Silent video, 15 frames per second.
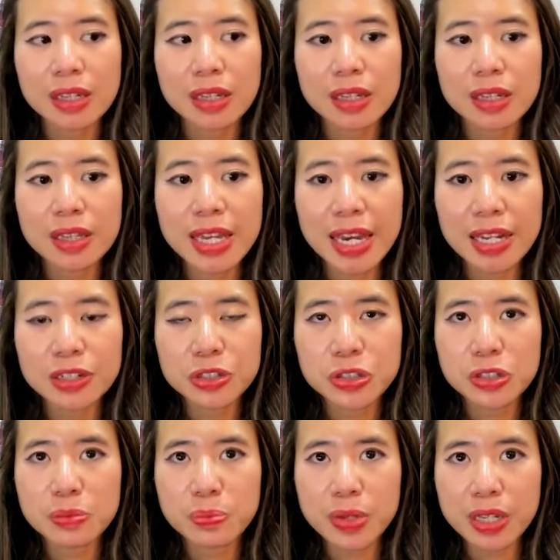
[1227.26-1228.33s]
that
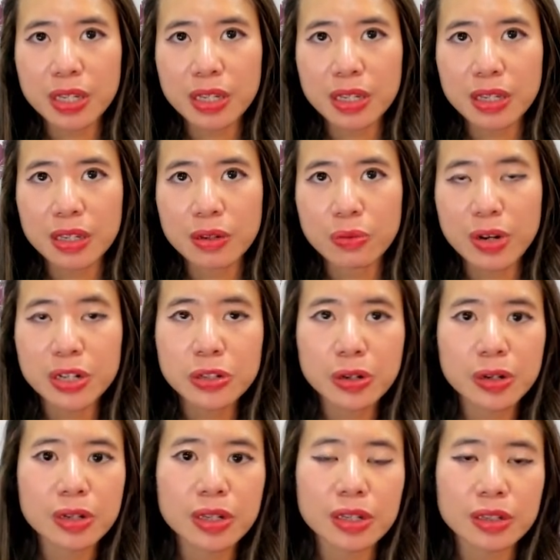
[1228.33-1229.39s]
should be
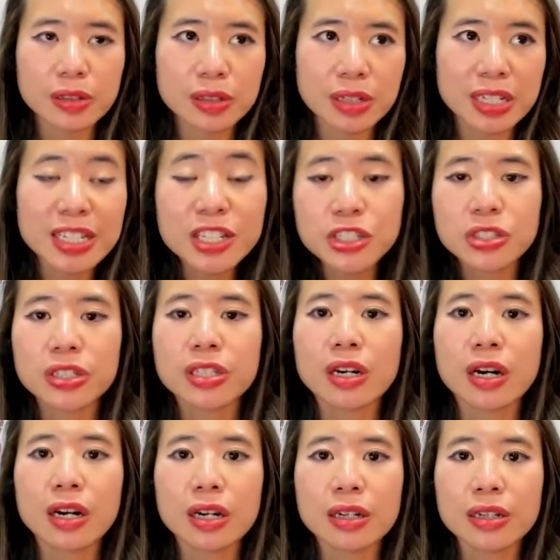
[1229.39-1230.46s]
rendered conditionally
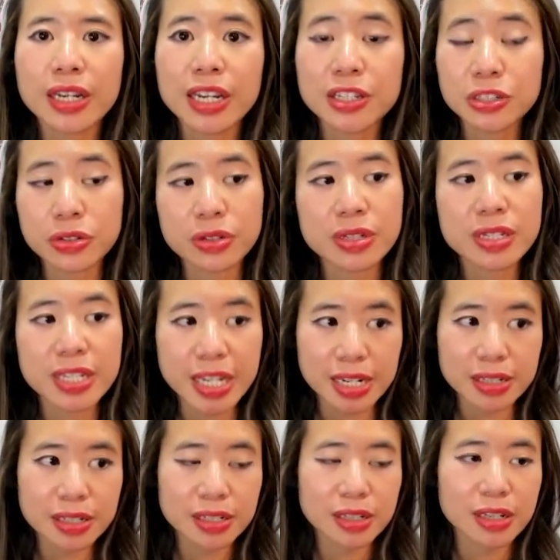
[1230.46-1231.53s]
on a certain
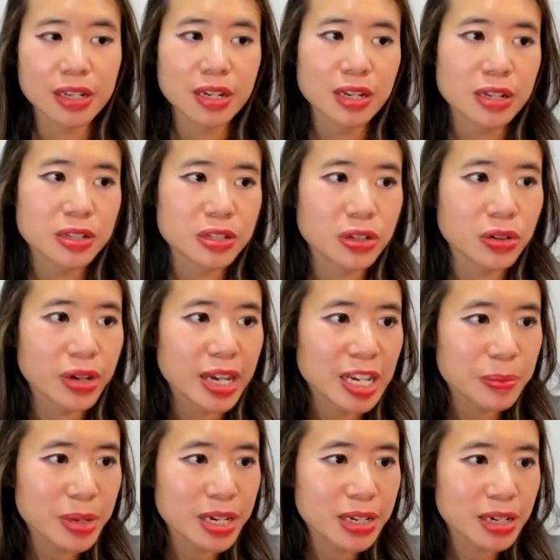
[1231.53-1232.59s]
state. So
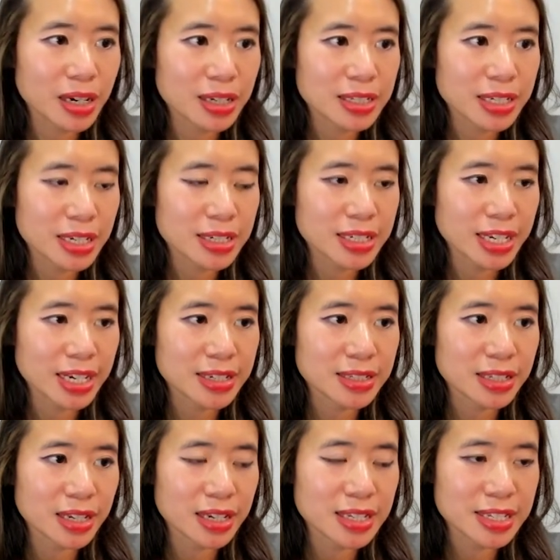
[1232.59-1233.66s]
animated content takes
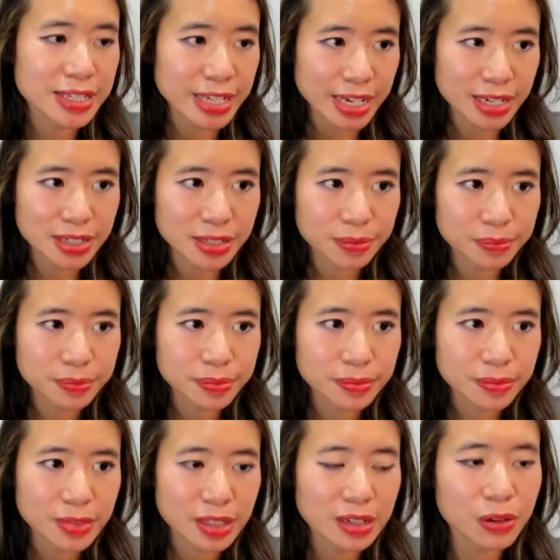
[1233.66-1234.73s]
a state,
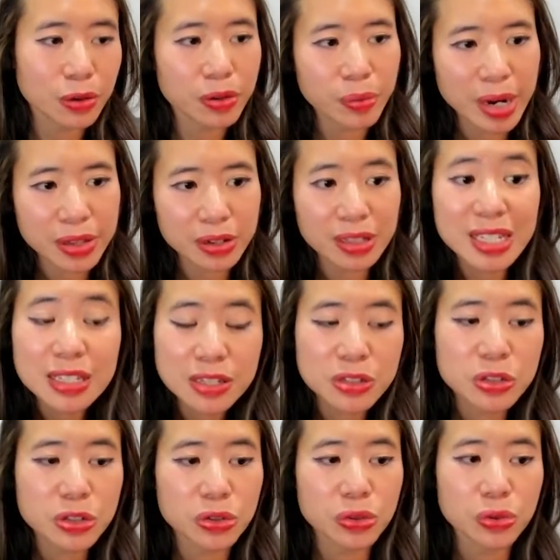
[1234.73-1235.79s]
or rather listens
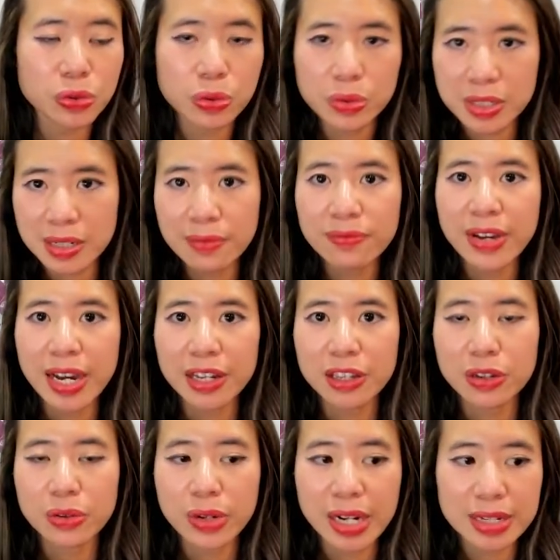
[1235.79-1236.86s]
to some
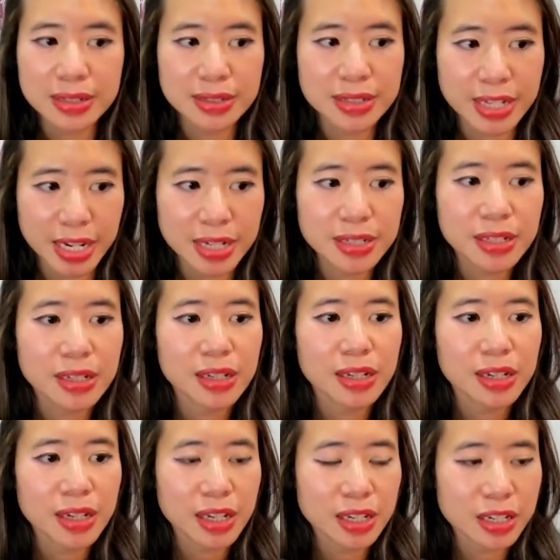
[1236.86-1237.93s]
value as state.
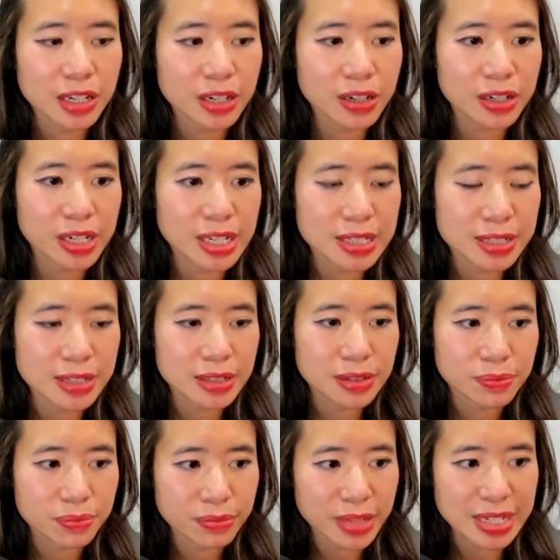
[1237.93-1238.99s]
In here, it's
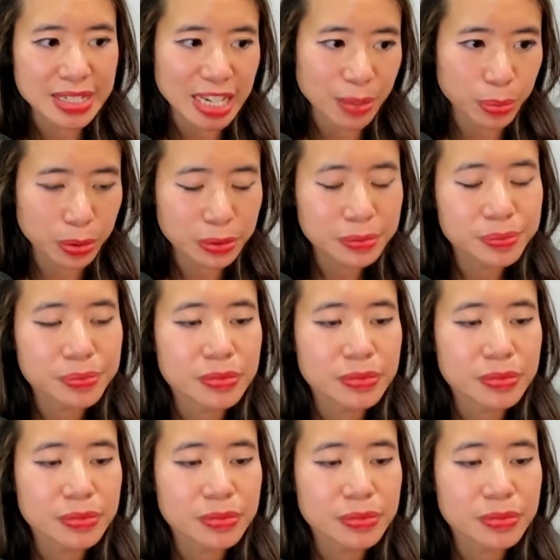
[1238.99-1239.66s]
example.